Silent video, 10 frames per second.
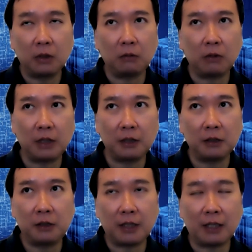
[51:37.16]

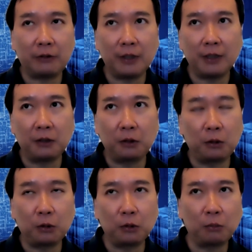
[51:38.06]
once every
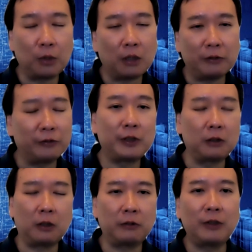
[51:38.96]
2 months
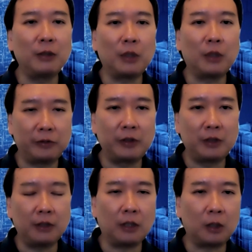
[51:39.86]
or 3
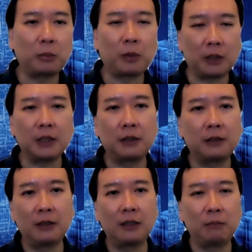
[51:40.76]
months in our project,
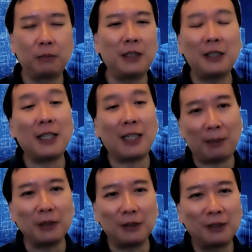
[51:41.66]
but it
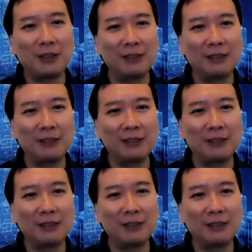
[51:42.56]
happens.